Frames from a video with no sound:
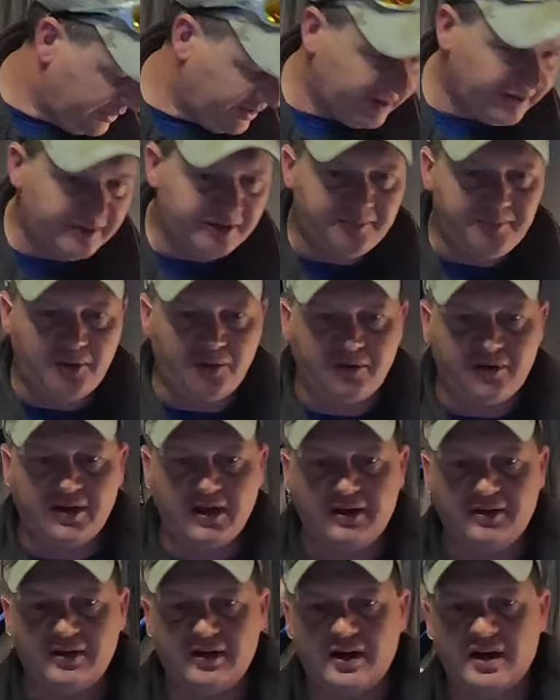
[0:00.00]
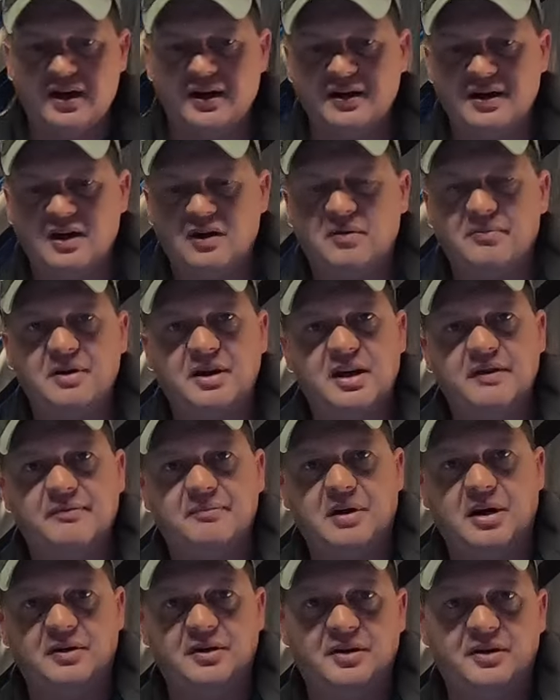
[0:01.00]
it's about 10 to 9 now. I'm going to
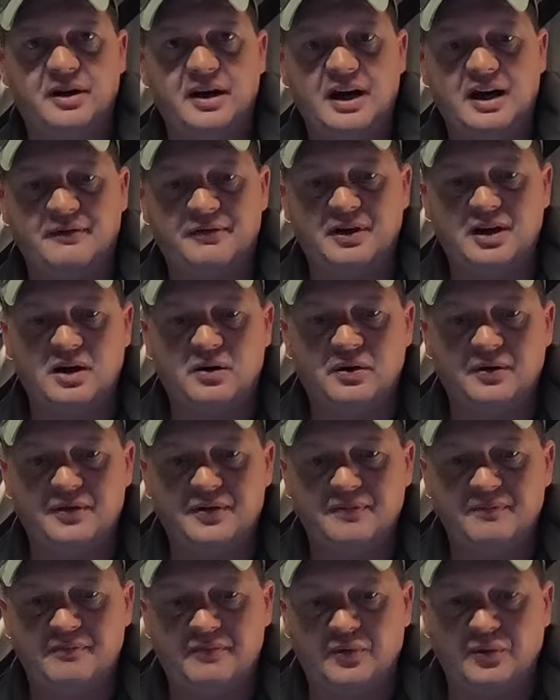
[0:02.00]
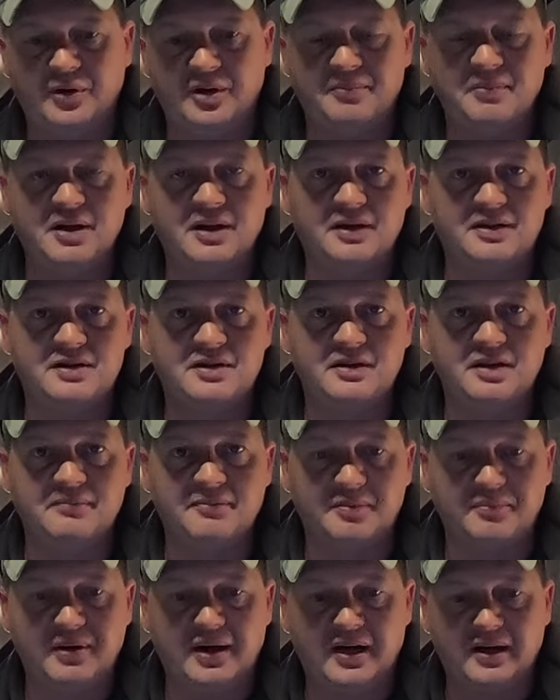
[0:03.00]
give about another half an hour, 40 minutes, and
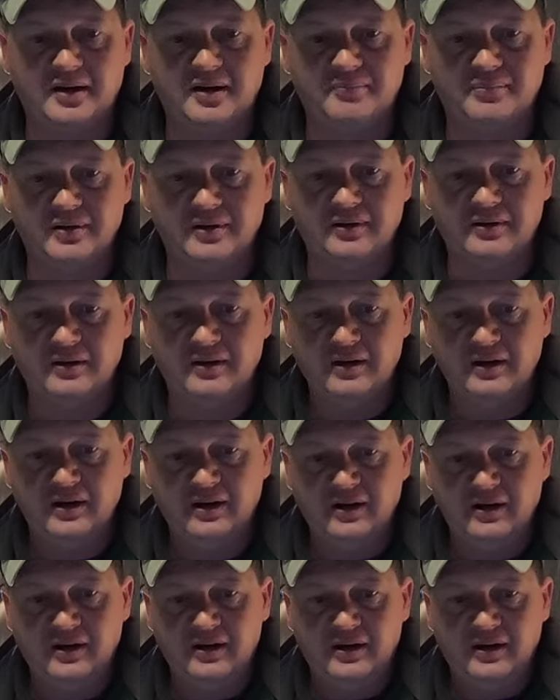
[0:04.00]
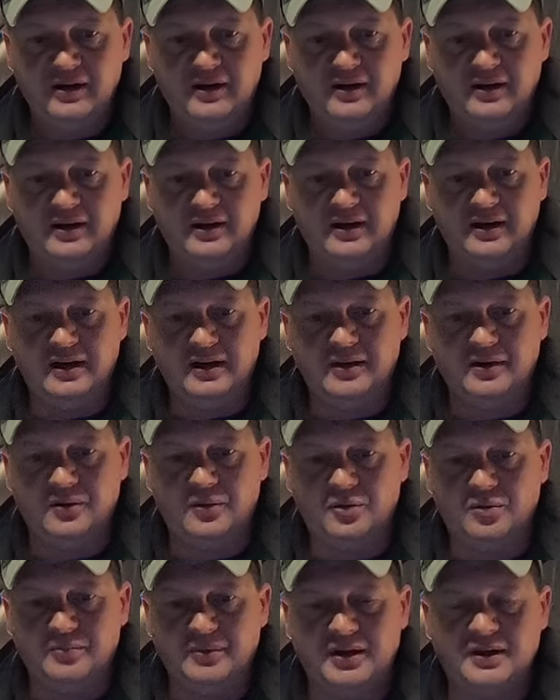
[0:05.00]
then i pack up and, and head
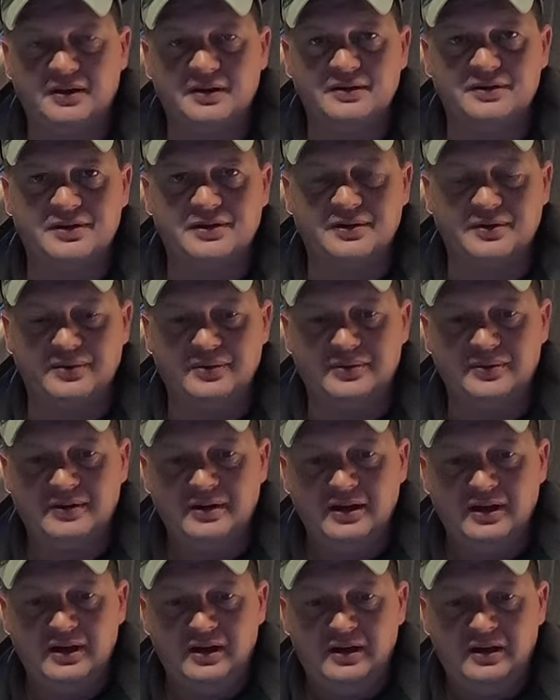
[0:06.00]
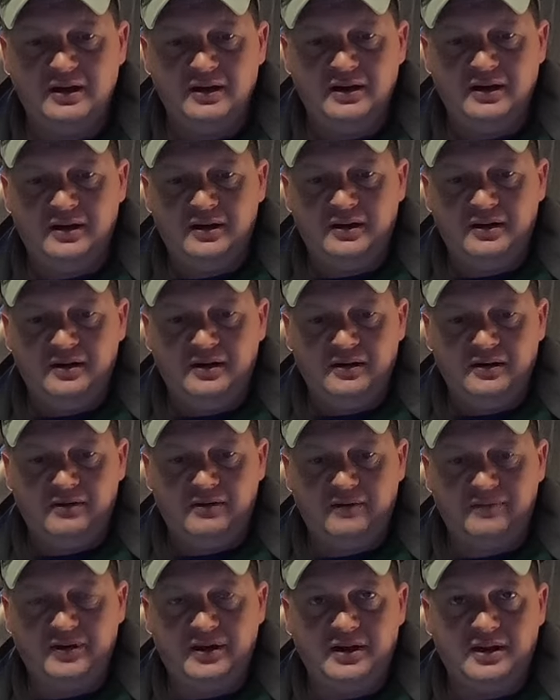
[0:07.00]
home here. So
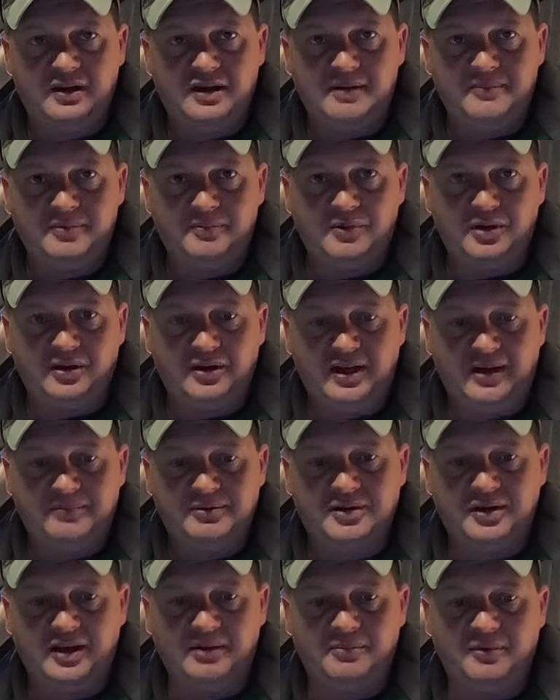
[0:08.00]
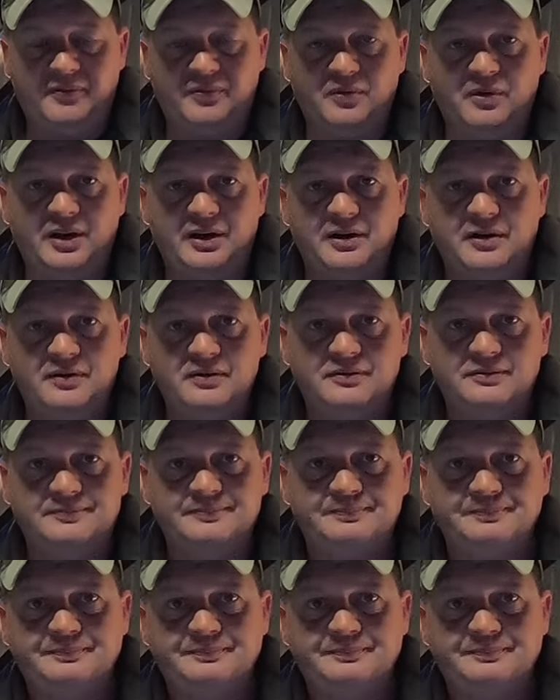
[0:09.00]
hopefully get a couple more topside before I do.